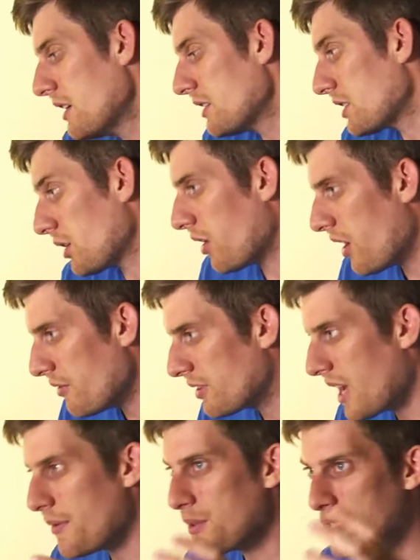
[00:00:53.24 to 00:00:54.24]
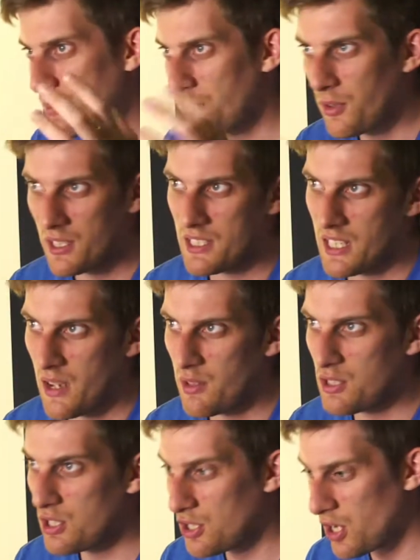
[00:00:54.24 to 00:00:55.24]
So I've gathered some things
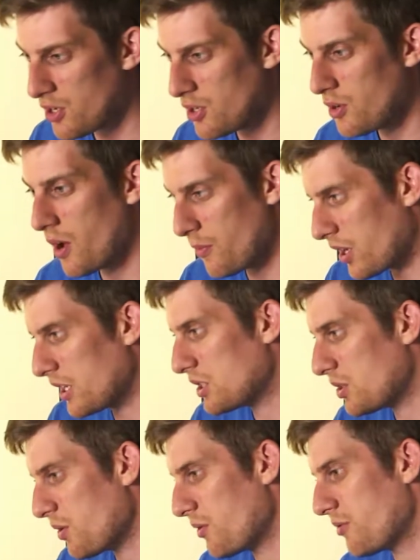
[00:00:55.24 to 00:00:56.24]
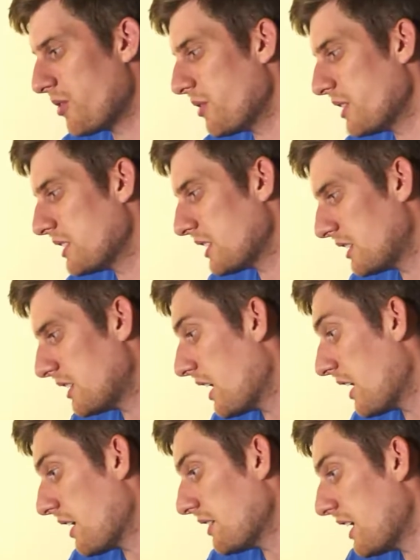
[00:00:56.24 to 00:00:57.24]
together to show you, and we're going to talk through it
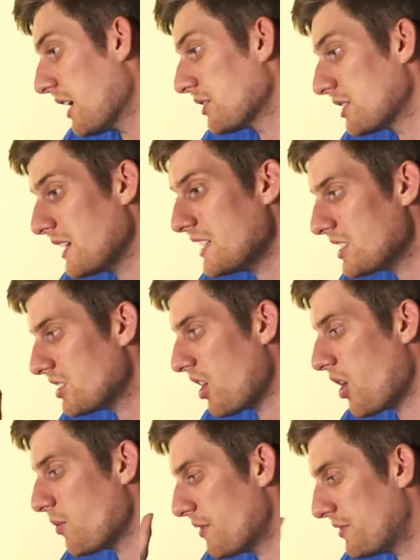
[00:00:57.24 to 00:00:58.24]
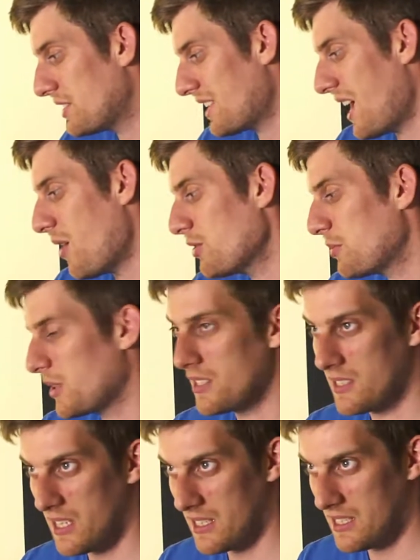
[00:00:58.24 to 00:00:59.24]
now. So let's start with sound,
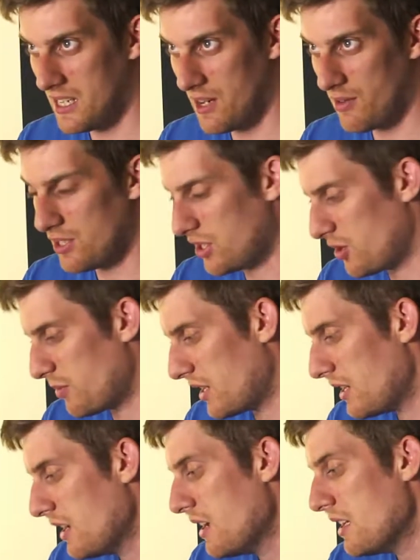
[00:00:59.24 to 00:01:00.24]
because that's nearest to me.